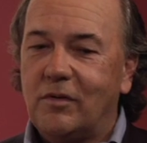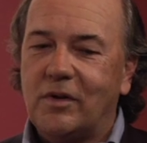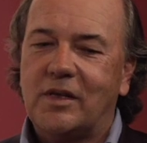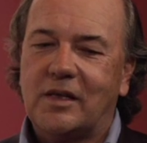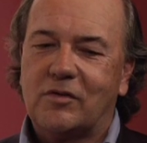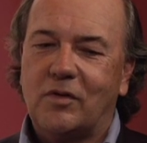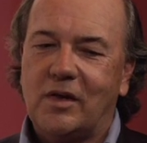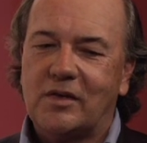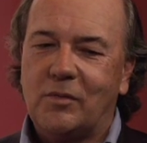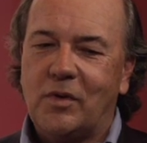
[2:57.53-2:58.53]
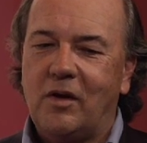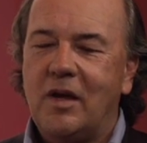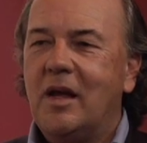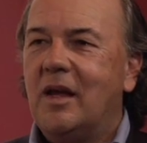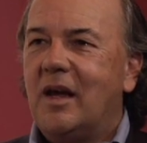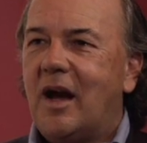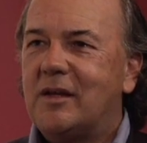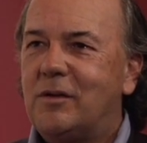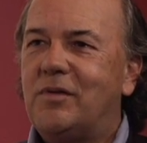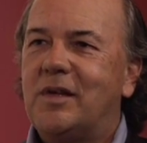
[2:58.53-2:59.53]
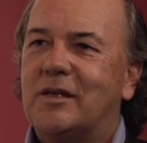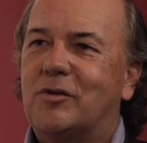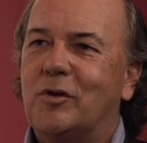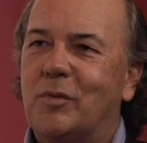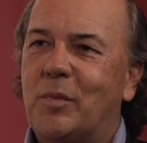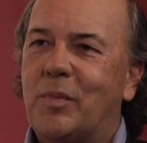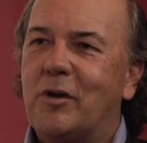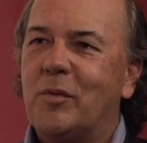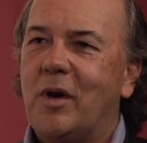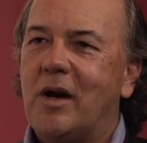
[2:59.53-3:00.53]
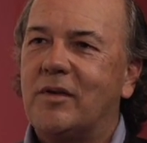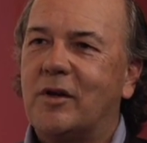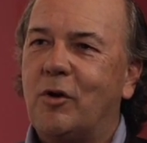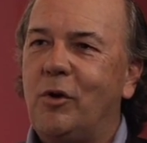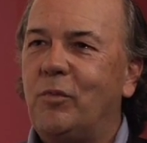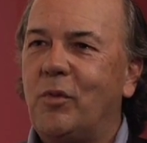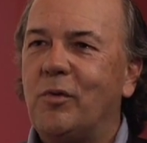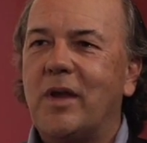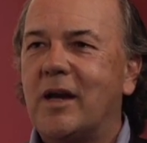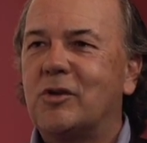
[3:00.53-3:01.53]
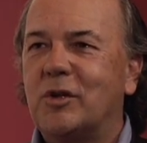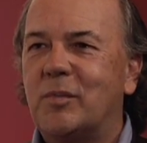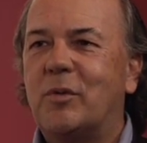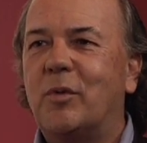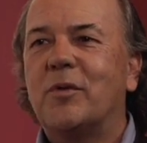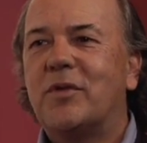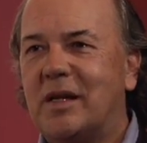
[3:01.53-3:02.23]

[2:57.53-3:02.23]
You really think it's true? I said, well, I do think it's true, but bear in mind, the gold won't actually be worth